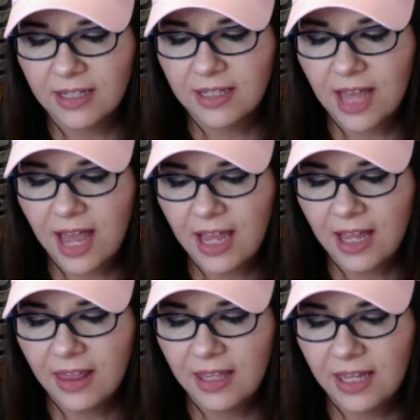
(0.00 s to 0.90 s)

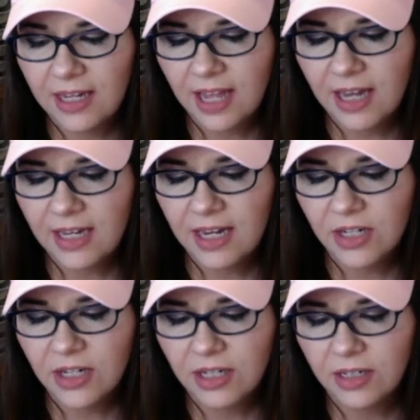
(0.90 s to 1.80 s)
Say the
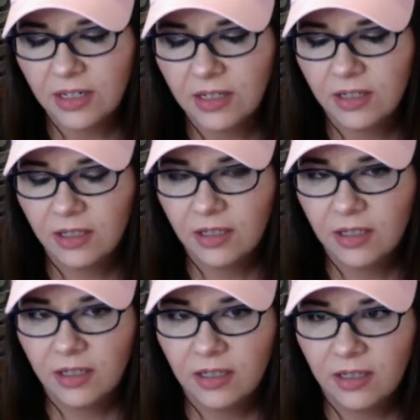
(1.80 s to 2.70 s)
incantation."
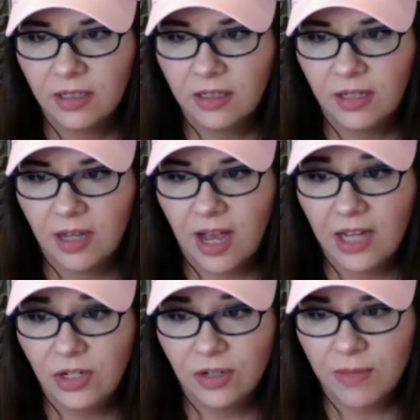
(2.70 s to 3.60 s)
I
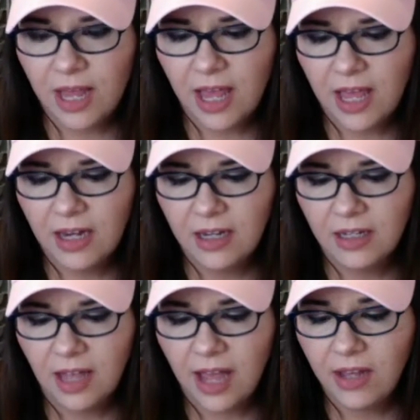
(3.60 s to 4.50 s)
shook my head.
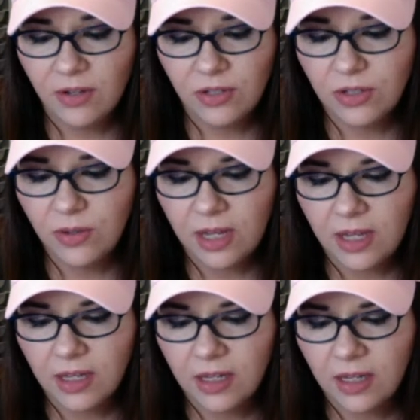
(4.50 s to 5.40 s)
I couldn't do it.
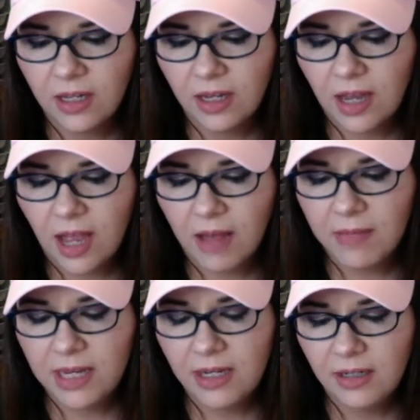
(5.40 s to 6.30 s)
I
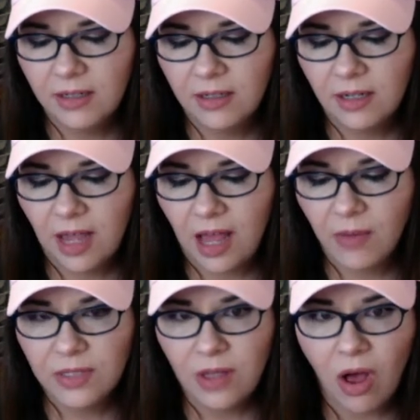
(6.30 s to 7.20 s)
mean, I
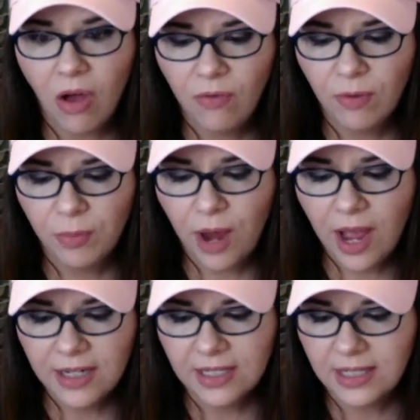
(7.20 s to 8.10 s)
was all for
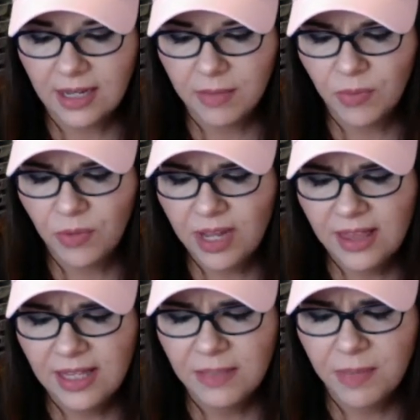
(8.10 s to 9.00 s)
practicing, but what
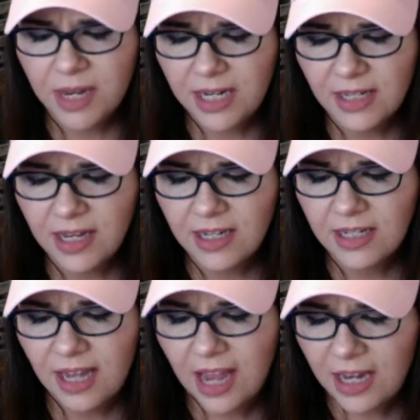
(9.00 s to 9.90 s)
had this bunny done
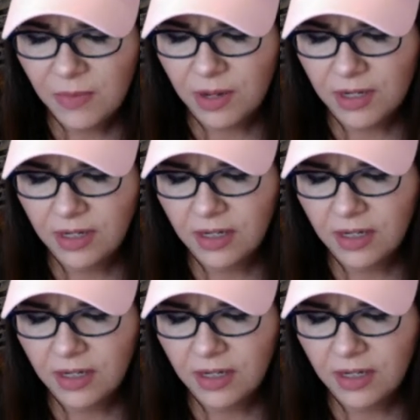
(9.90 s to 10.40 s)
to anyone?